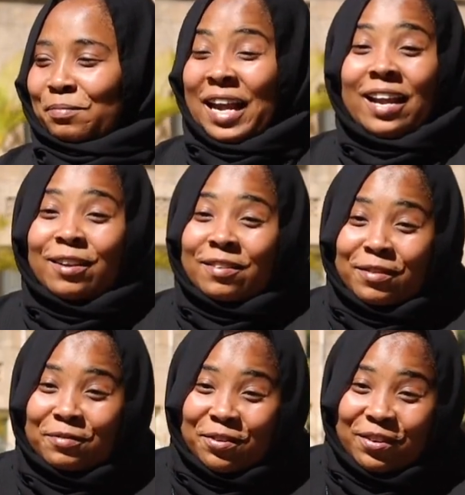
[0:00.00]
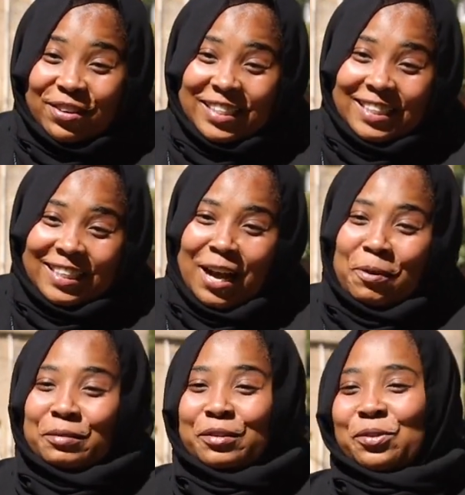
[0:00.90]
I had even forgotten
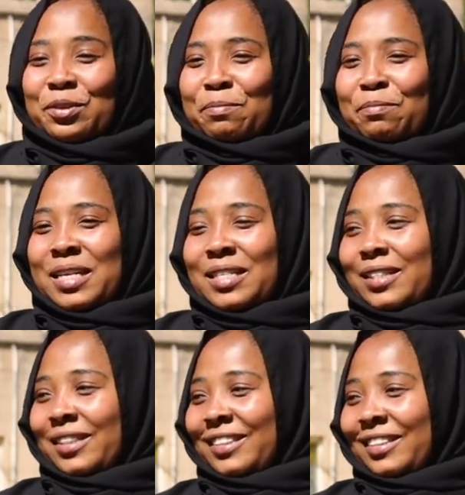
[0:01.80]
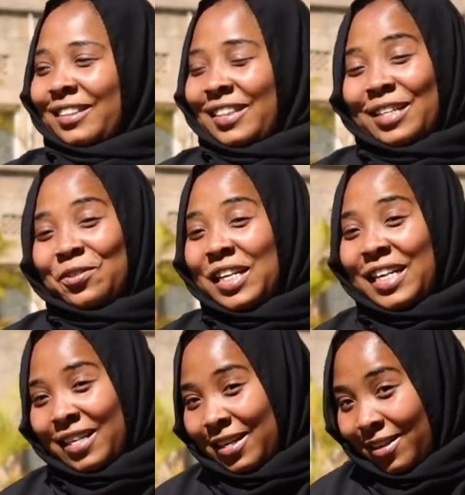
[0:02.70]
how to swim, but
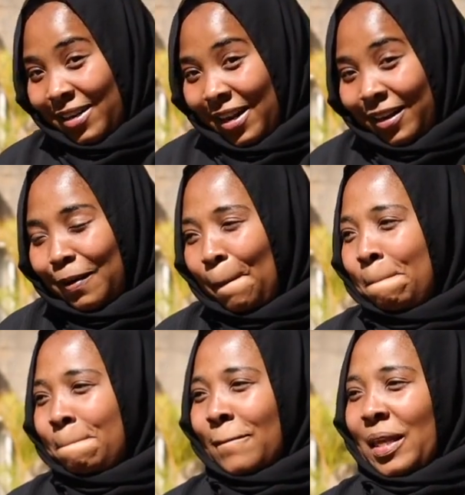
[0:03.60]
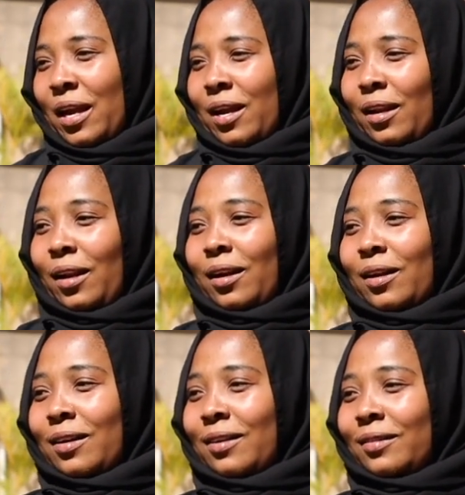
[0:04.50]
gradually I did learn and
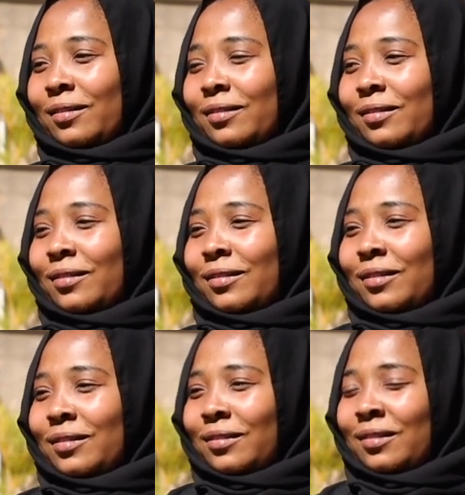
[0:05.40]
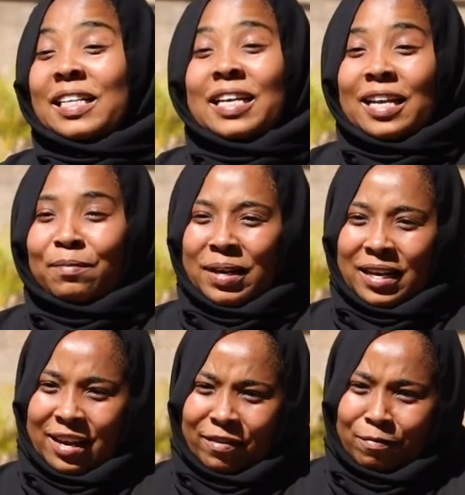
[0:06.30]
regained my
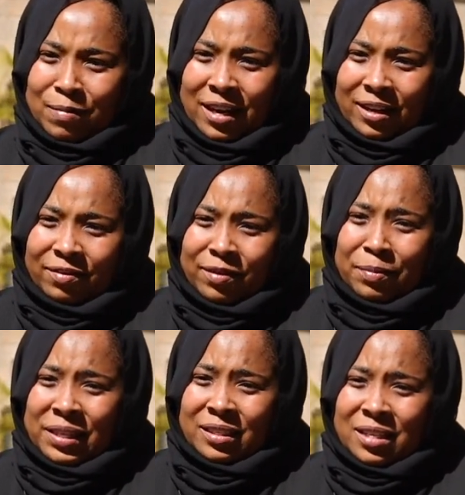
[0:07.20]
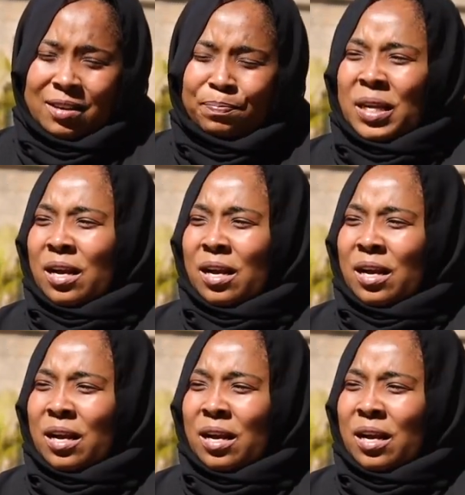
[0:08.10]
life back, if I may say.